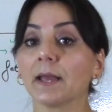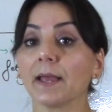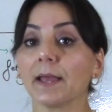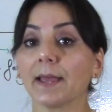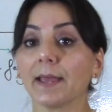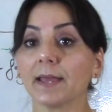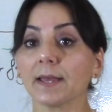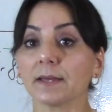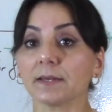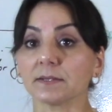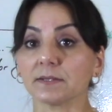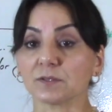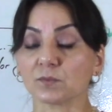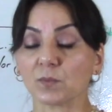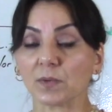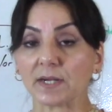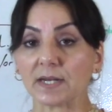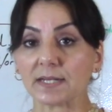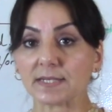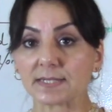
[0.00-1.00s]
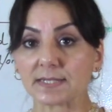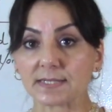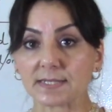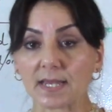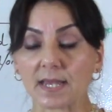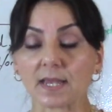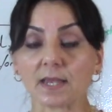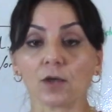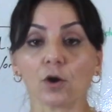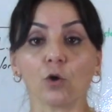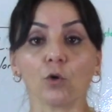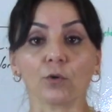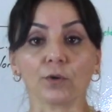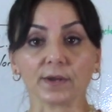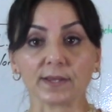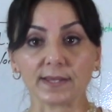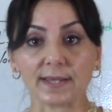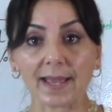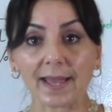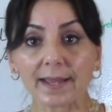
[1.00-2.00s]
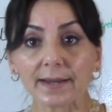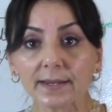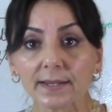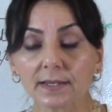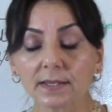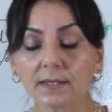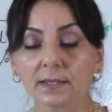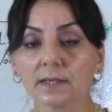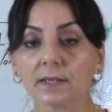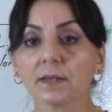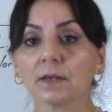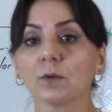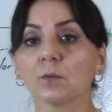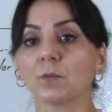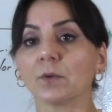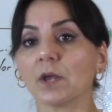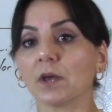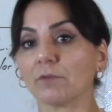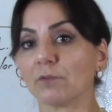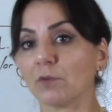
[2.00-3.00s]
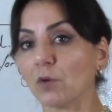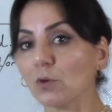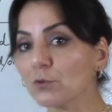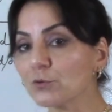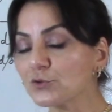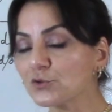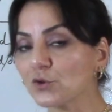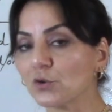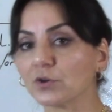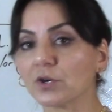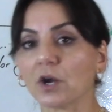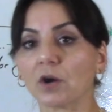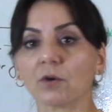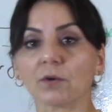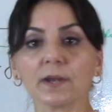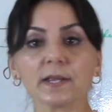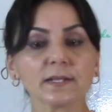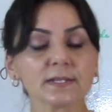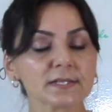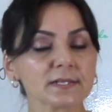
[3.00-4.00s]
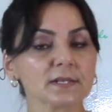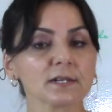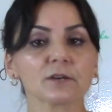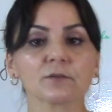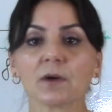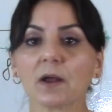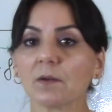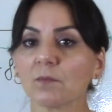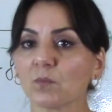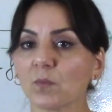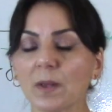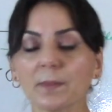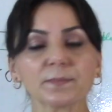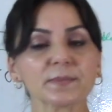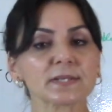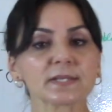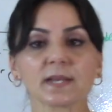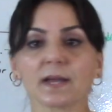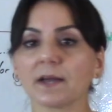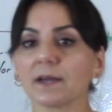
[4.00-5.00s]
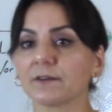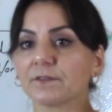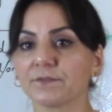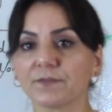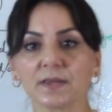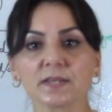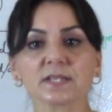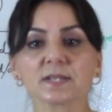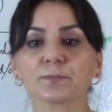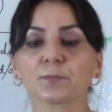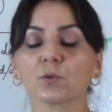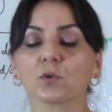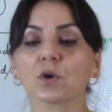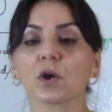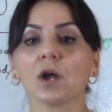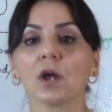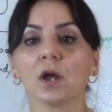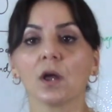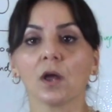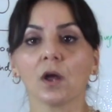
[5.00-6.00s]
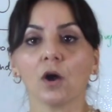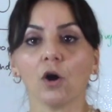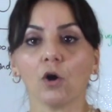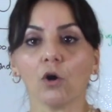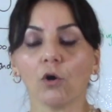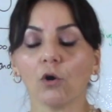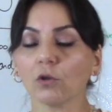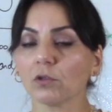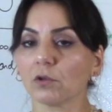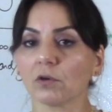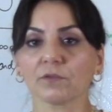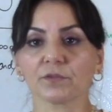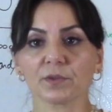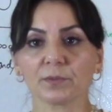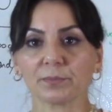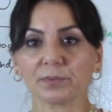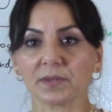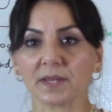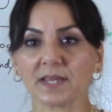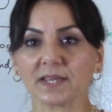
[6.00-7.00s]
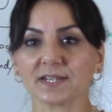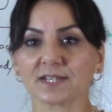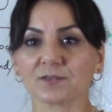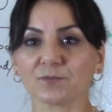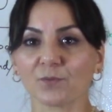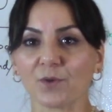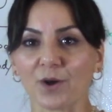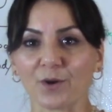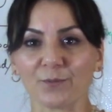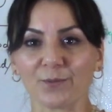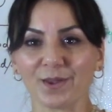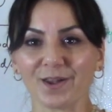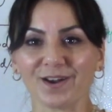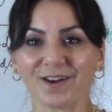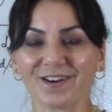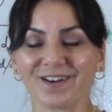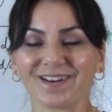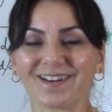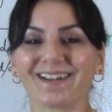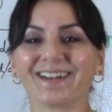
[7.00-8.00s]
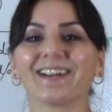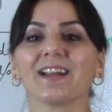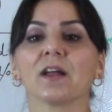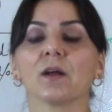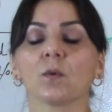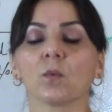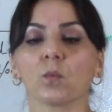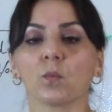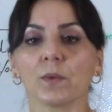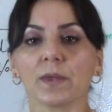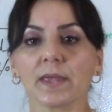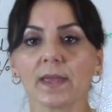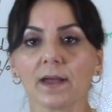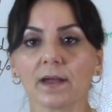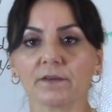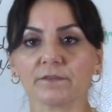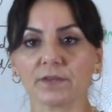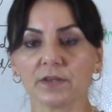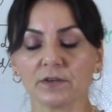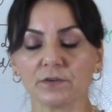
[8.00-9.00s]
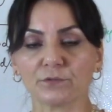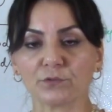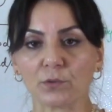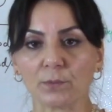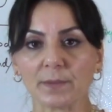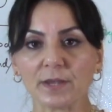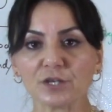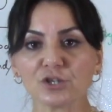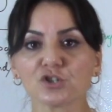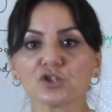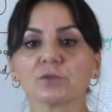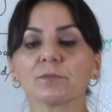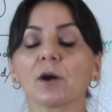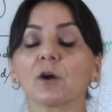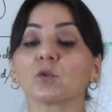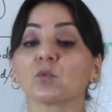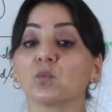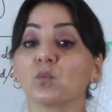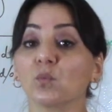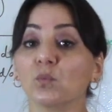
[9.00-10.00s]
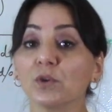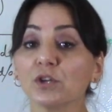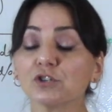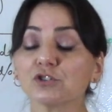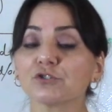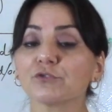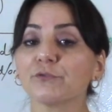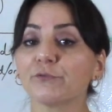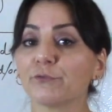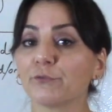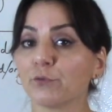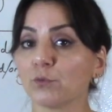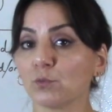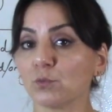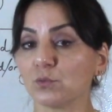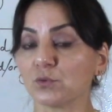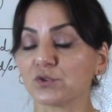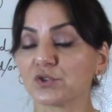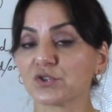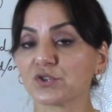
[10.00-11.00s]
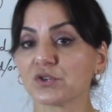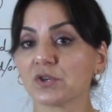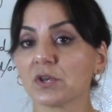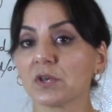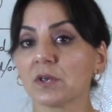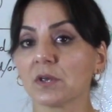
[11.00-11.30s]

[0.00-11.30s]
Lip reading: And when I say organic, we have also on our Instagram, website, Facebook, all over the place where we are, we have information about which foods